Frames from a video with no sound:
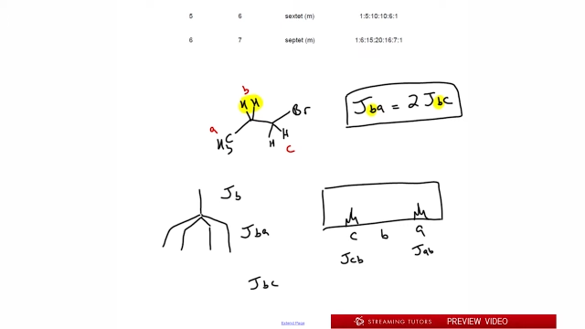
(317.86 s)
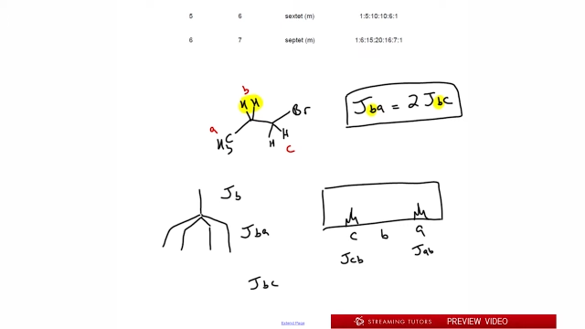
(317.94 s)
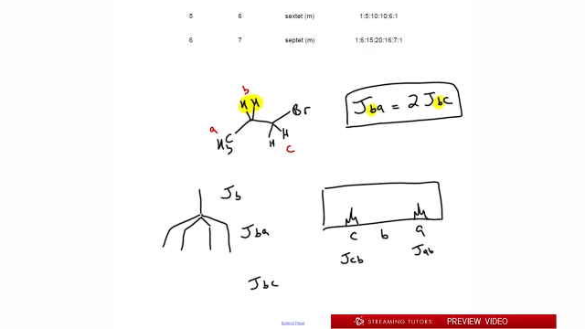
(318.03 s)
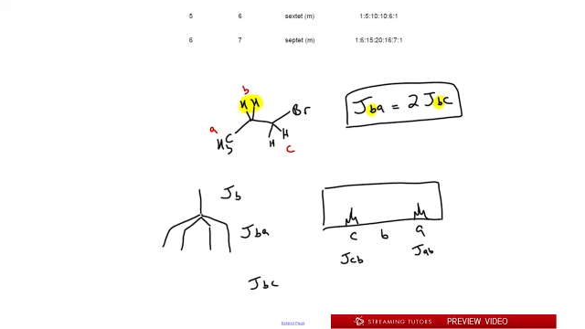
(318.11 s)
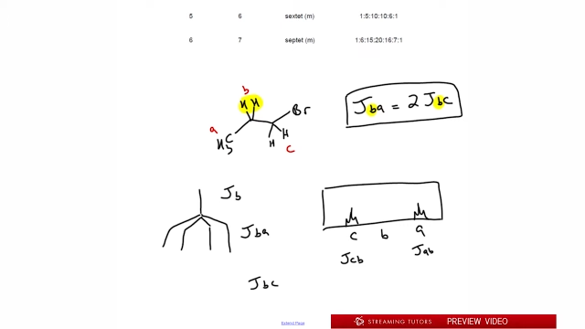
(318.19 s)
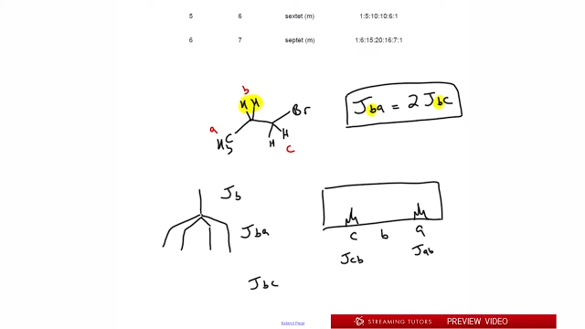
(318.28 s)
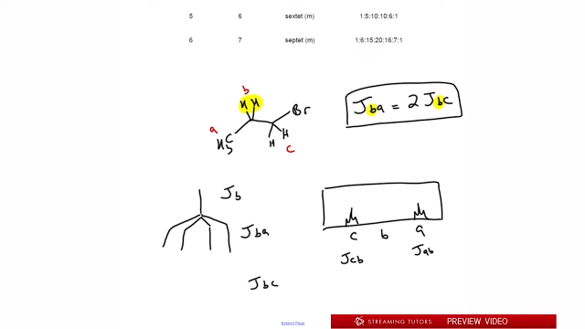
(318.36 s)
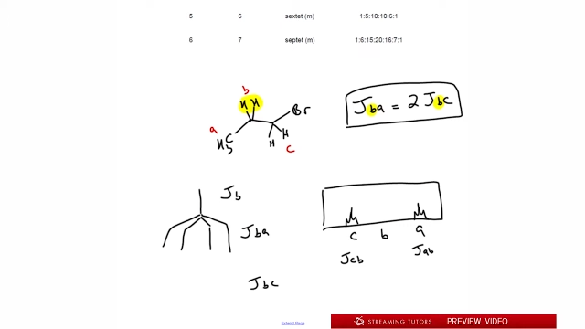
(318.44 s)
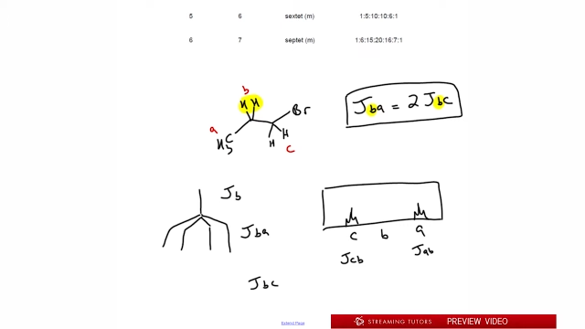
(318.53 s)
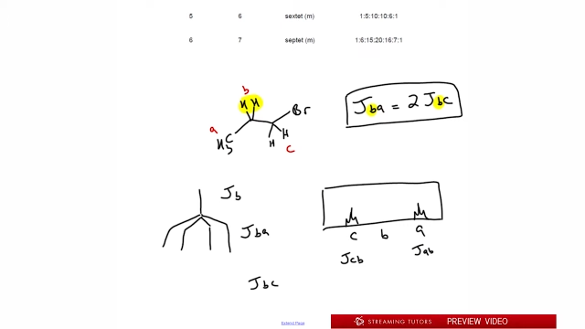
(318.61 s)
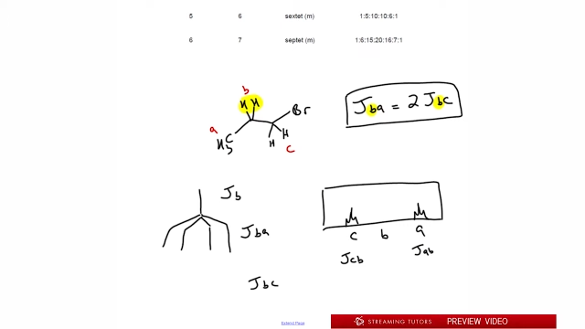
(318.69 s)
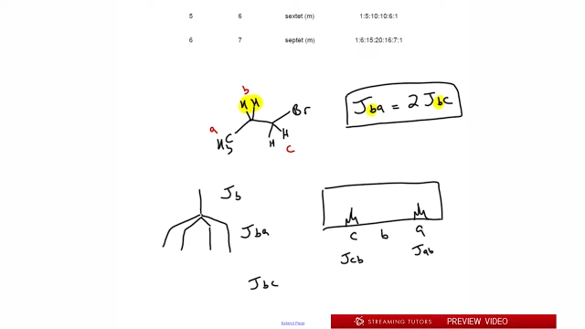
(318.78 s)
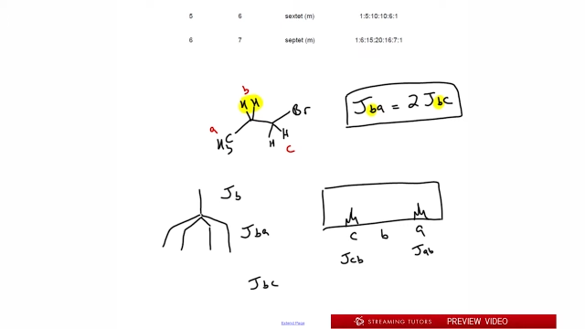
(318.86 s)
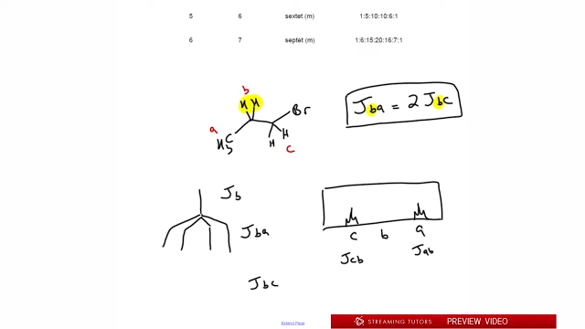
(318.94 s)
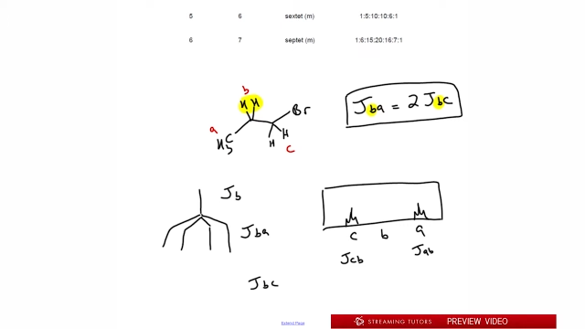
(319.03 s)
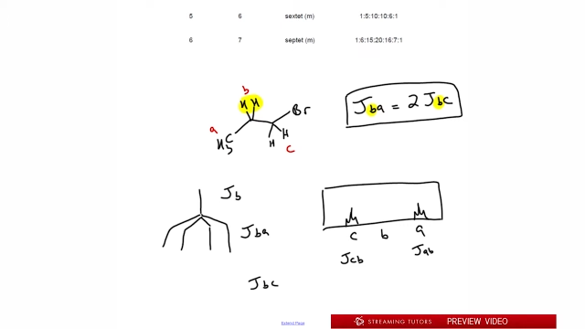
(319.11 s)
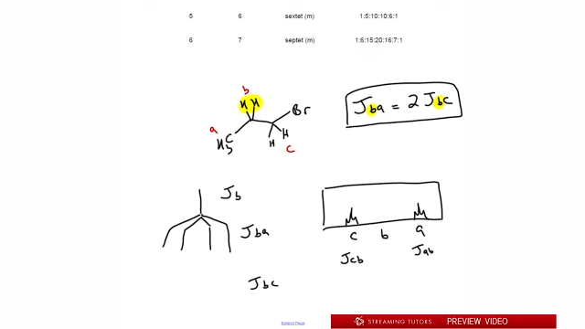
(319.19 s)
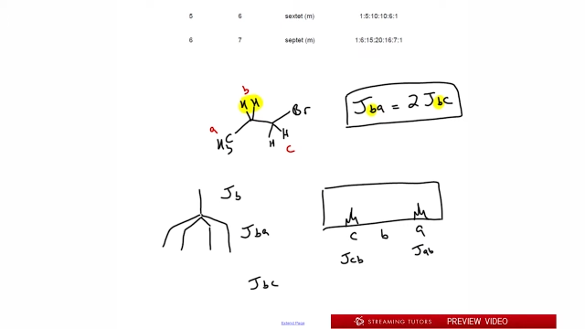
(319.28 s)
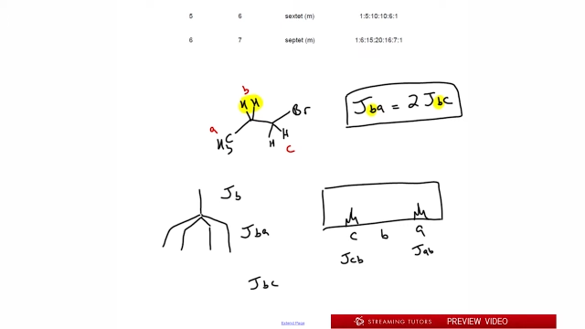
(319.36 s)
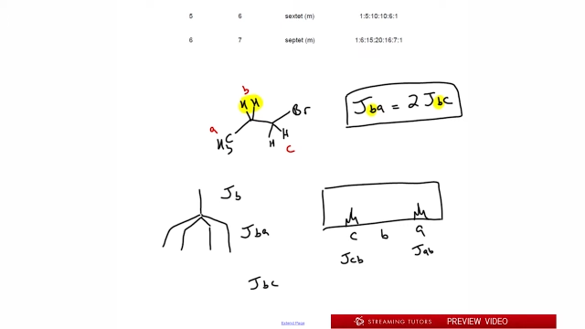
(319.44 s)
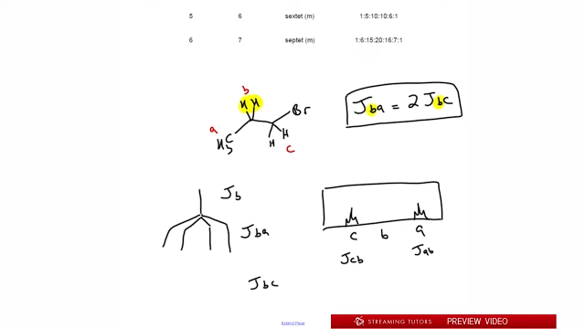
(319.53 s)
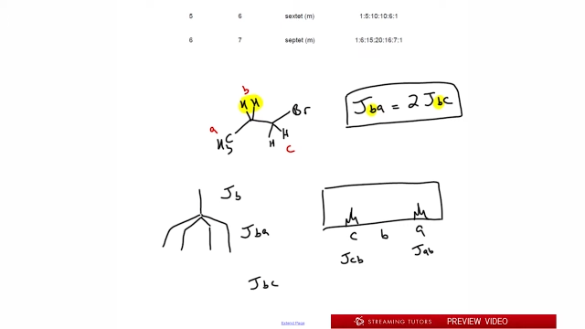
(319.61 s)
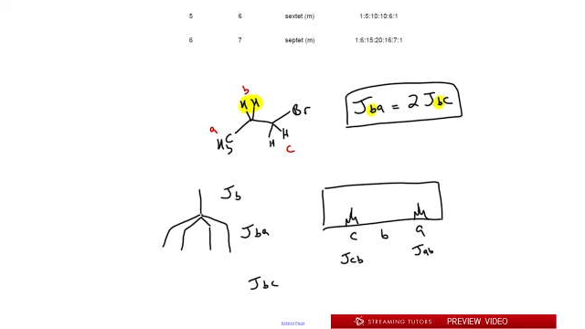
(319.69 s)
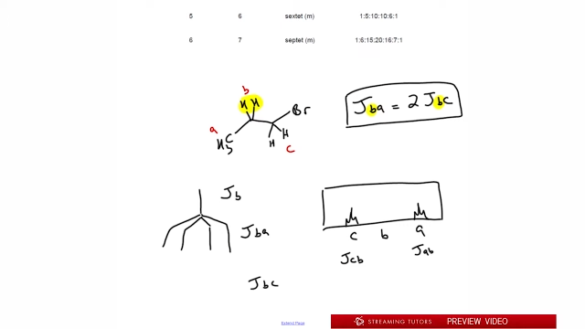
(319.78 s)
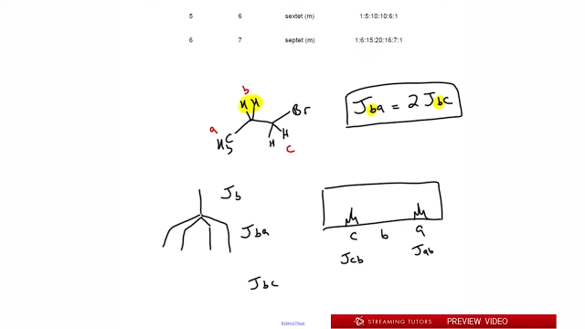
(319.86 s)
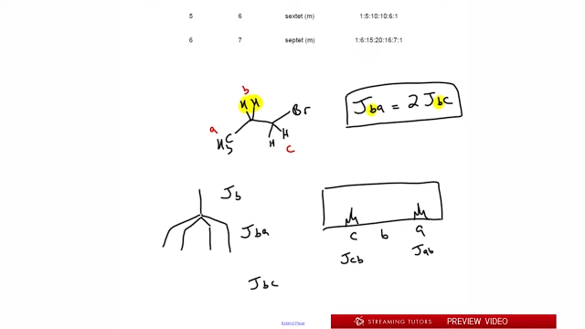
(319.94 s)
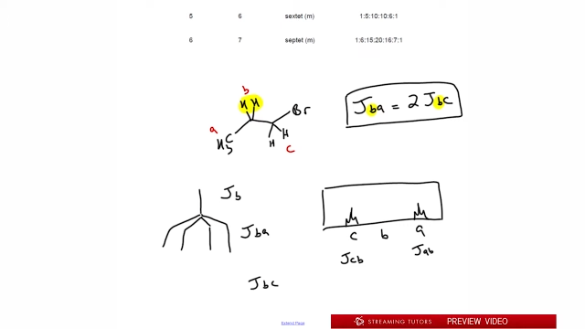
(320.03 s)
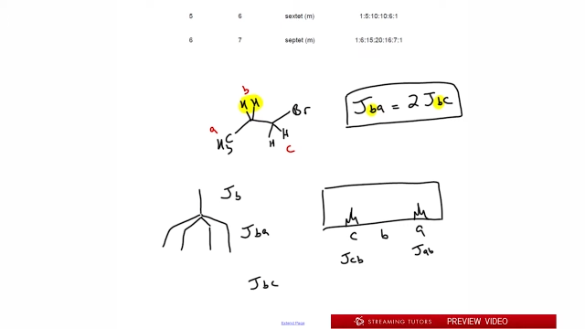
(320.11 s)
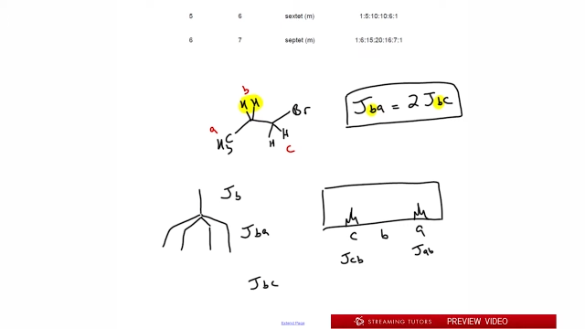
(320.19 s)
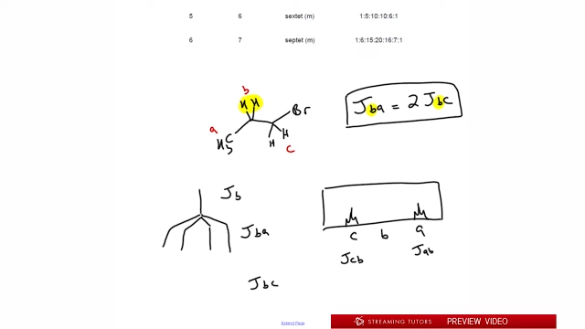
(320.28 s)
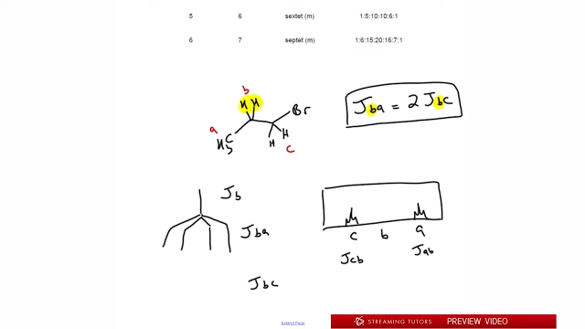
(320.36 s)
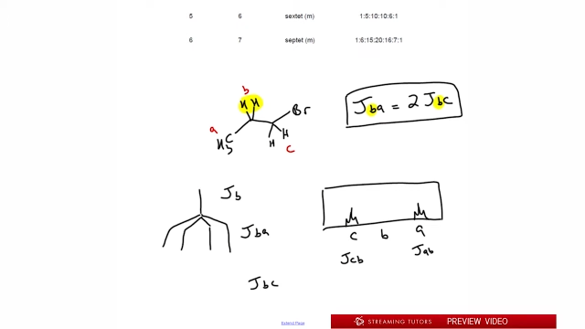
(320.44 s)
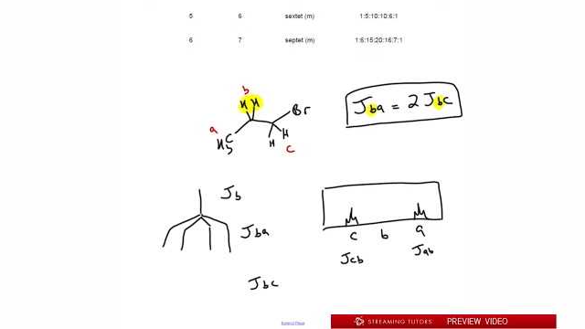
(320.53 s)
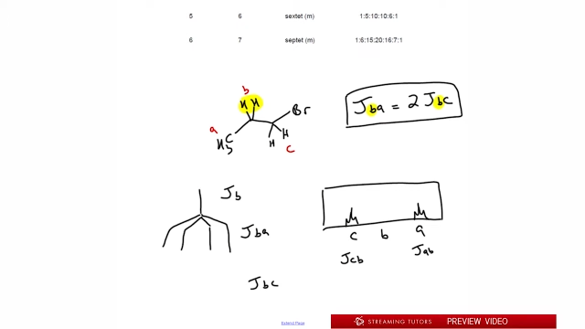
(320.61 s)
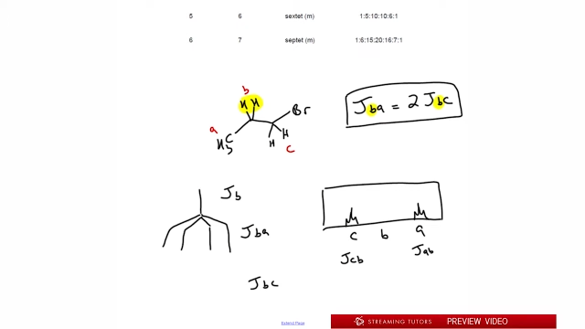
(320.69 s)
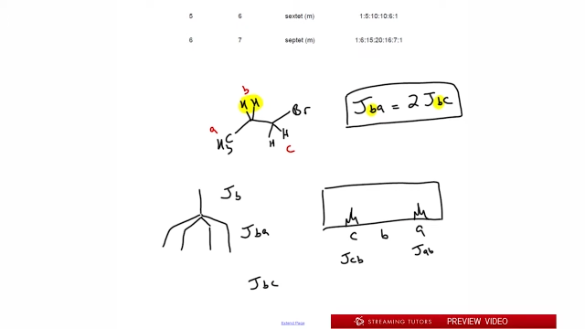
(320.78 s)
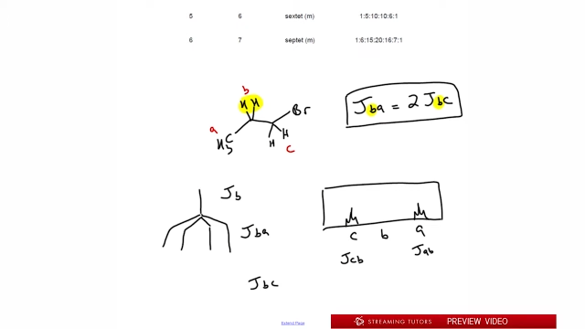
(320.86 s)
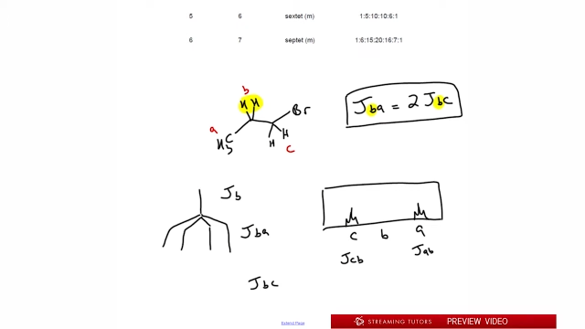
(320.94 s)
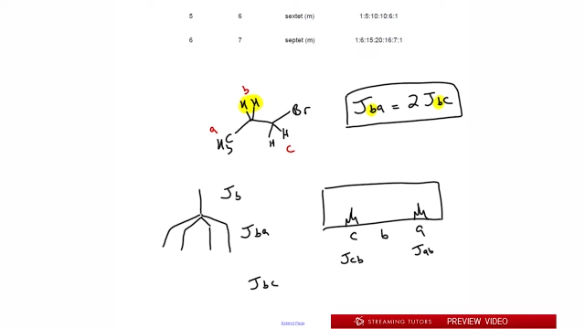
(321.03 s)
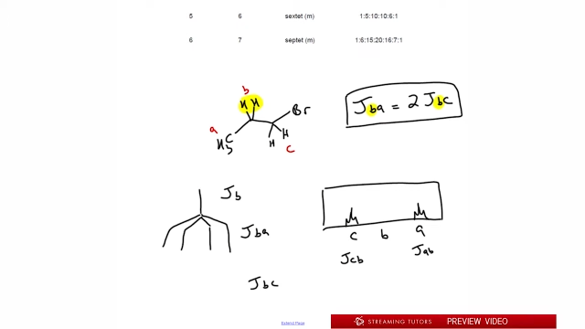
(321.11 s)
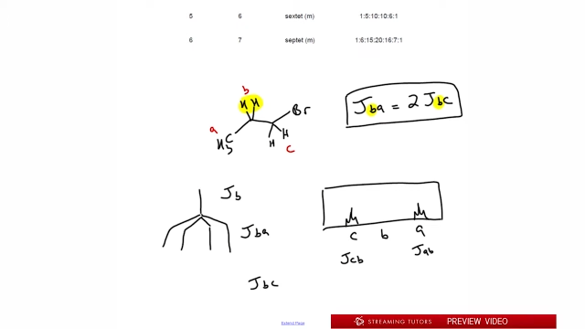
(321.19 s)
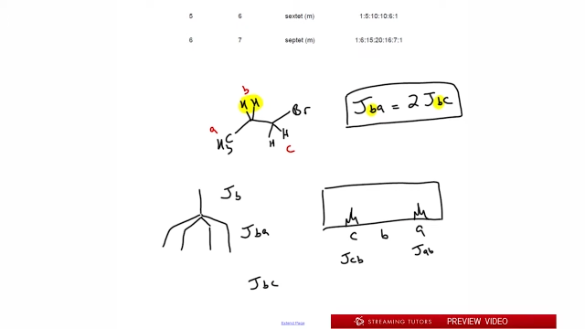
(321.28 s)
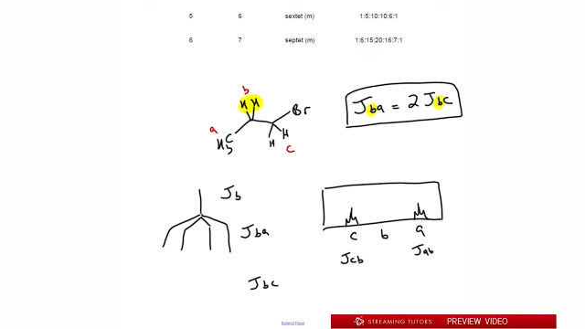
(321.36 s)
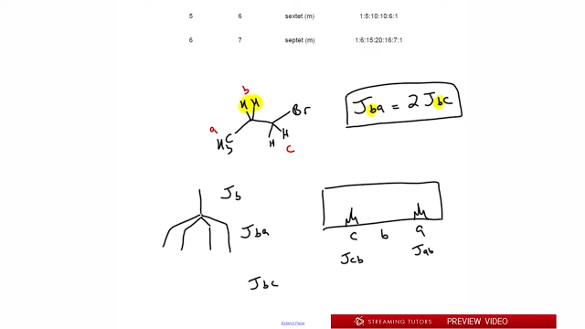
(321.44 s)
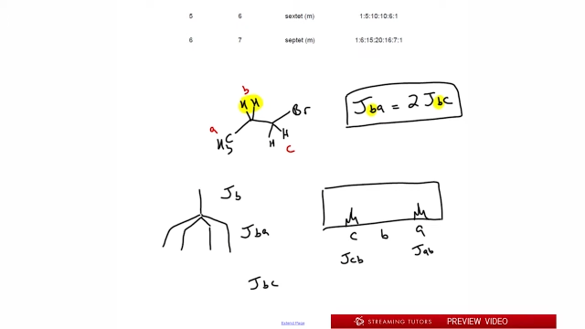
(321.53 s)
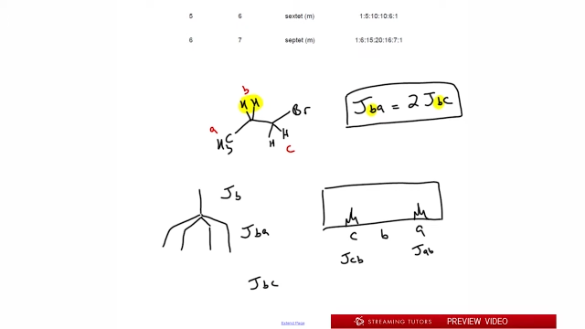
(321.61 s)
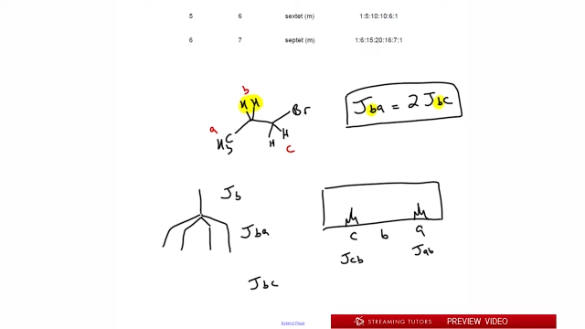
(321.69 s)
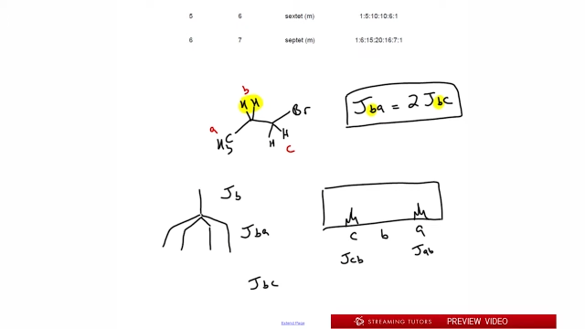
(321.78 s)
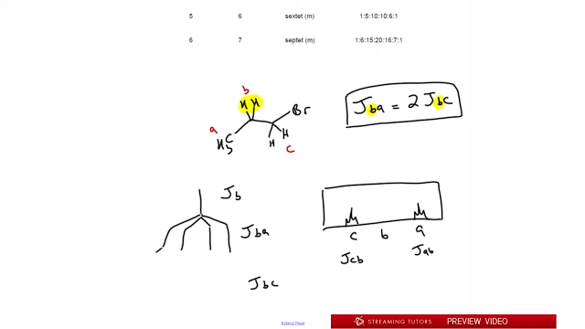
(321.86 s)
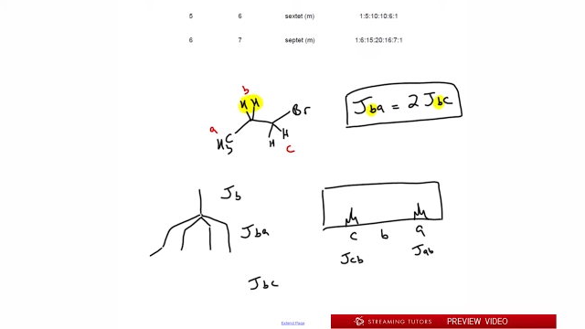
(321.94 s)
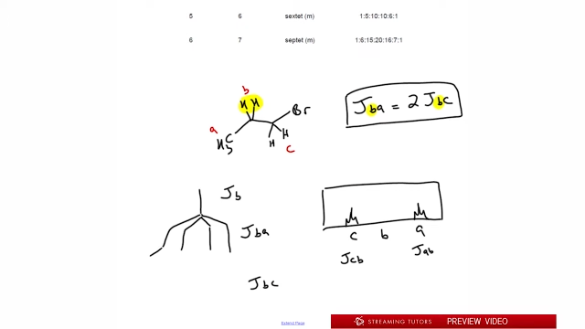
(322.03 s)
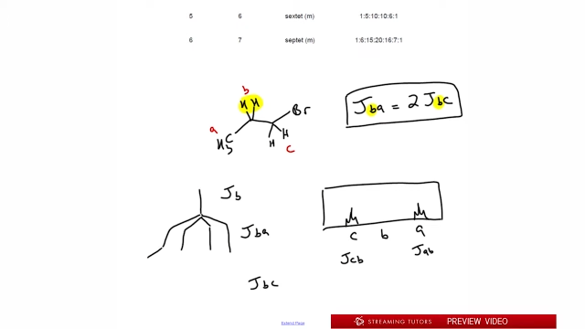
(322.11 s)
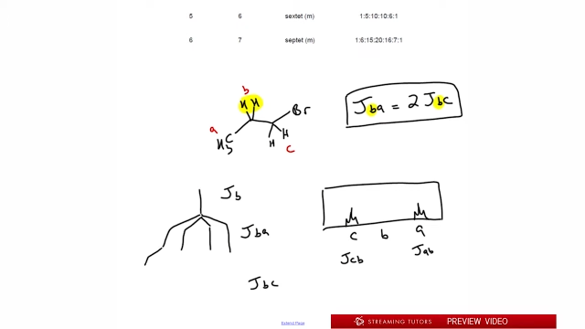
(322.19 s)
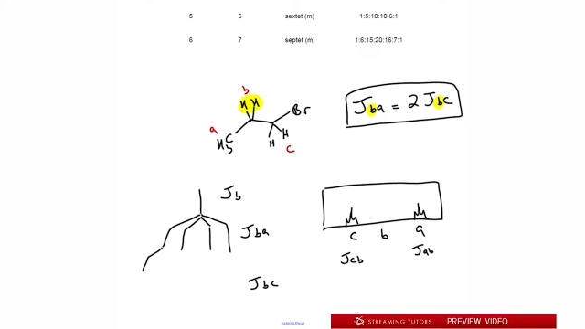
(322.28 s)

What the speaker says: No face is visible, so there are no lips to read.